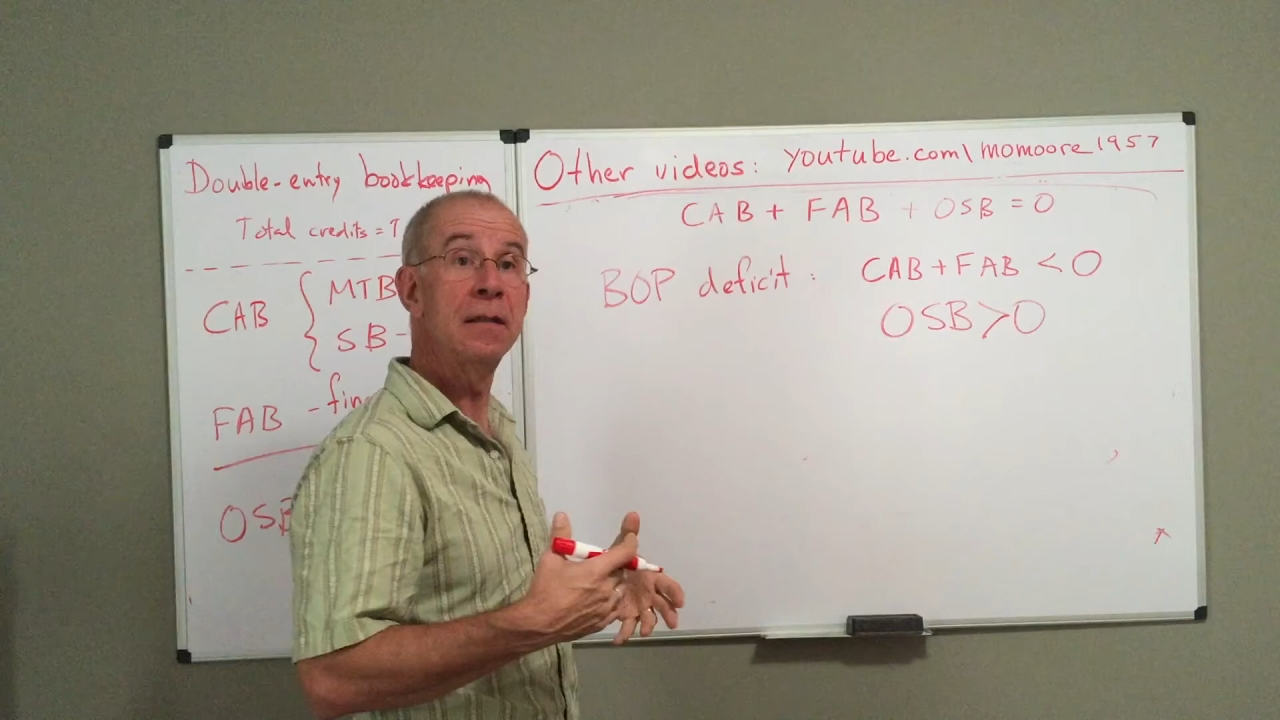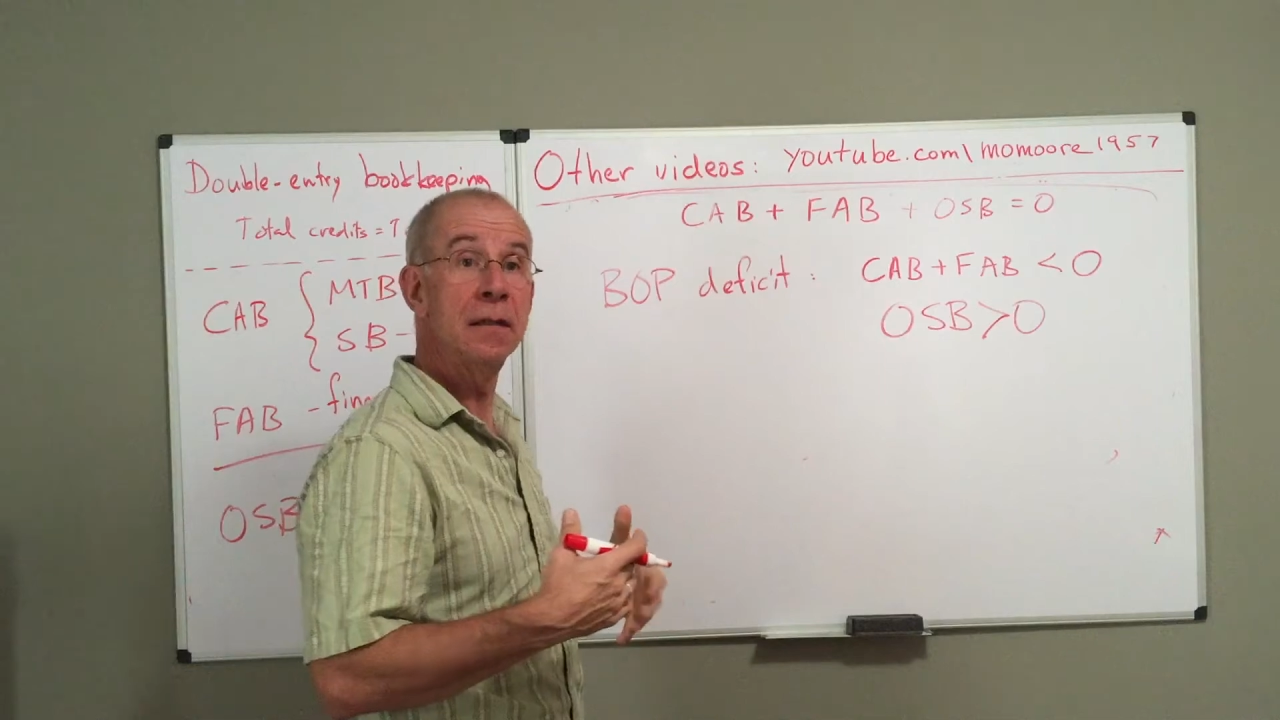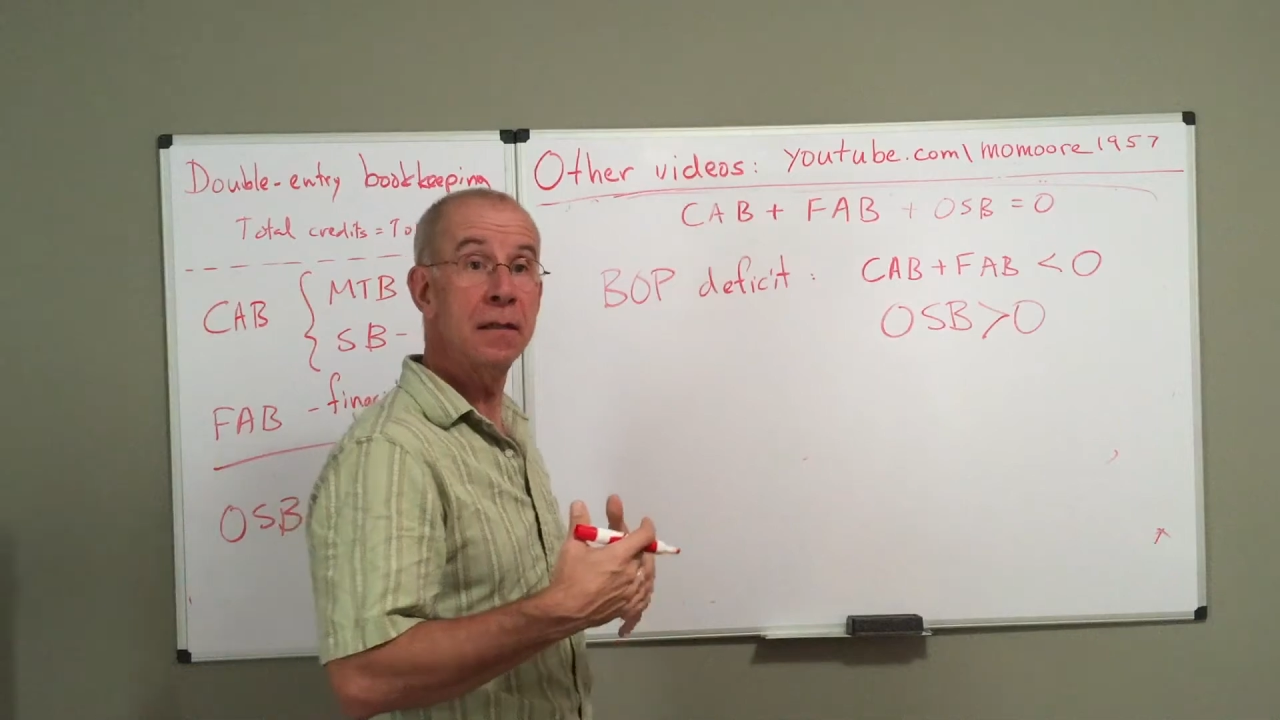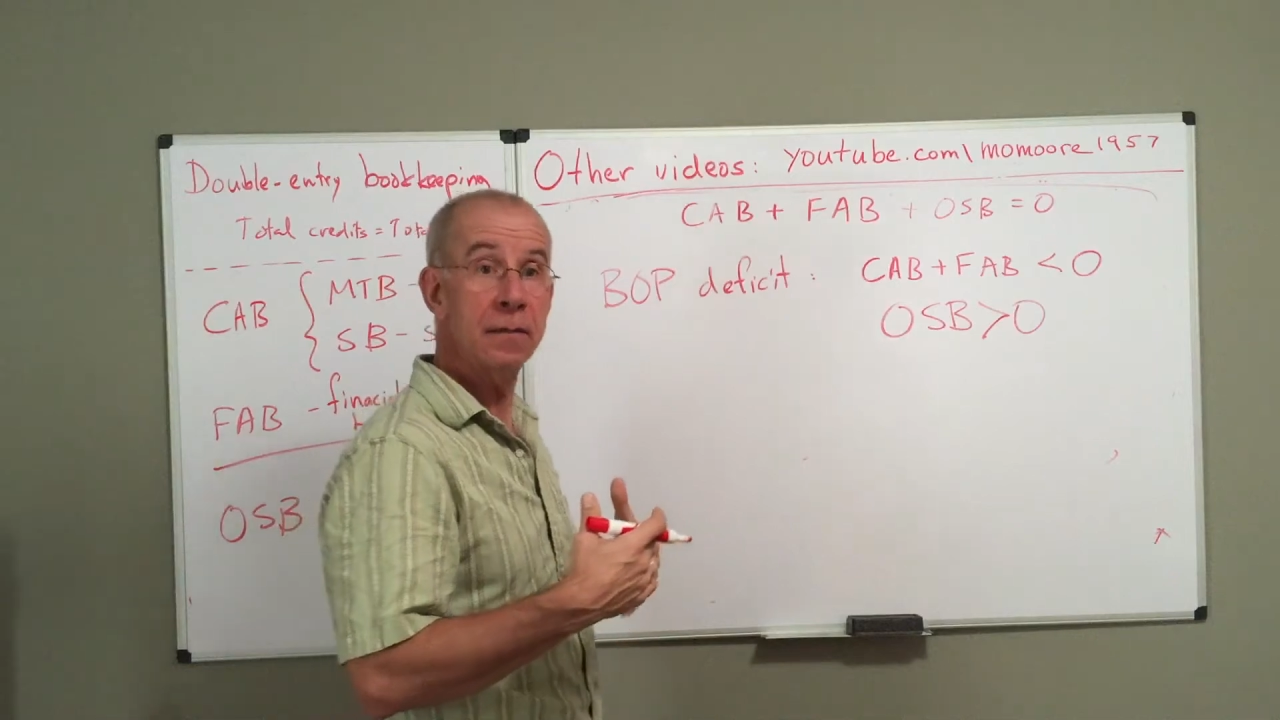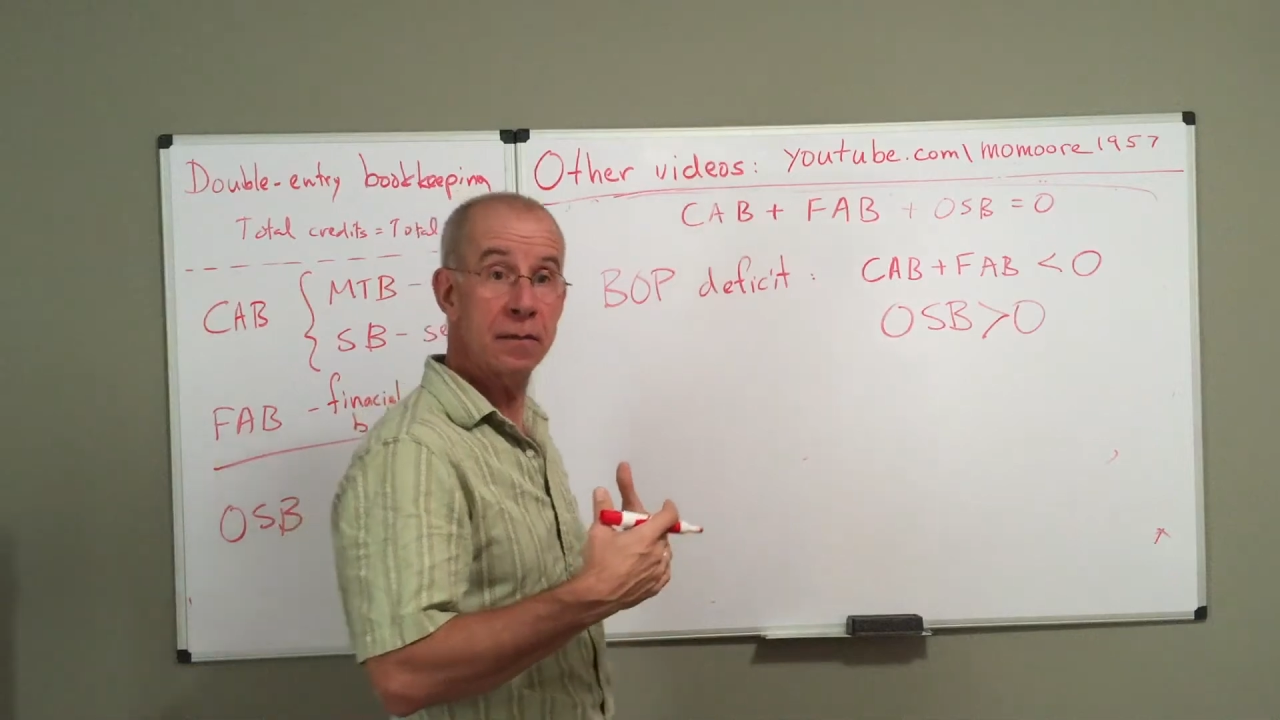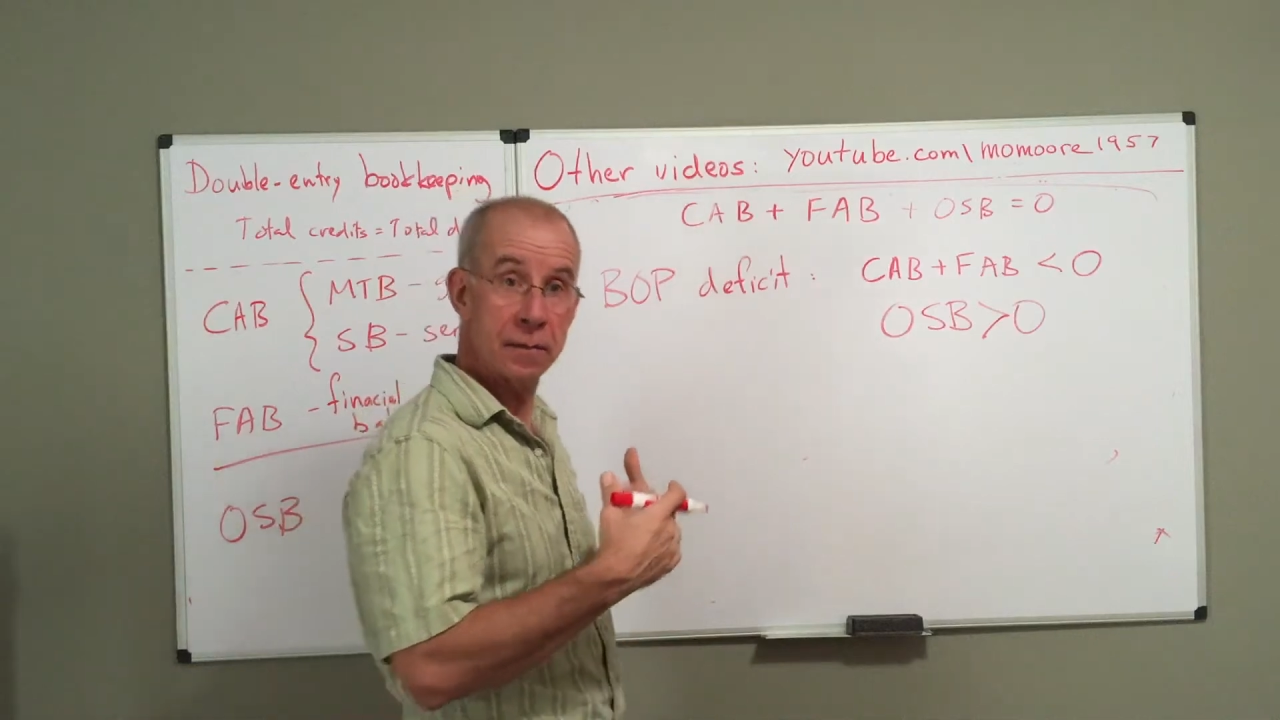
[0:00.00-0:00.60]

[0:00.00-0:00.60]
the